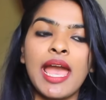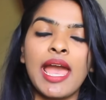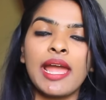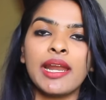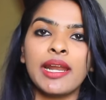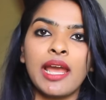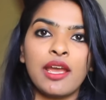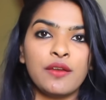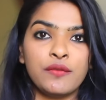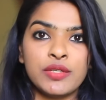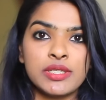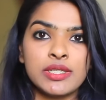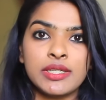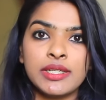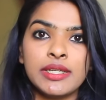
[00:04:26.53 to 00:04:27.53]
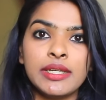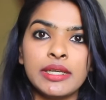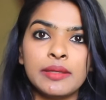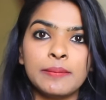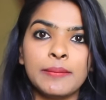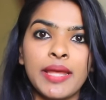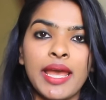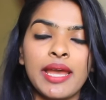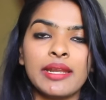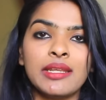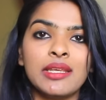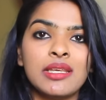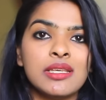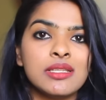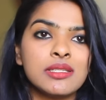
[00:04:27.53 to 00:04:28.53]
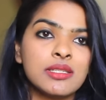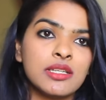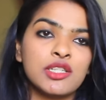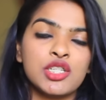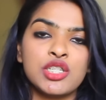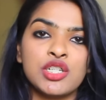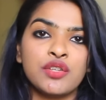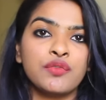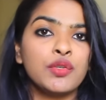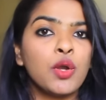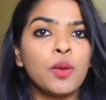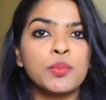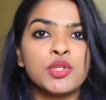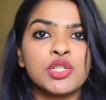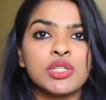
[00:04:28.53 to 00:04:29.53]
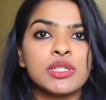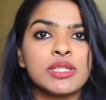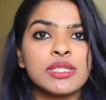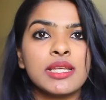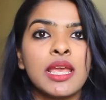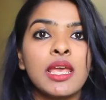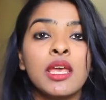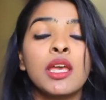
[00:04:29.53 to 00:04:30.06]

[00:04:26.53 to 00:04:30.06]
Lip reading: And I visited him and he suggested a few options,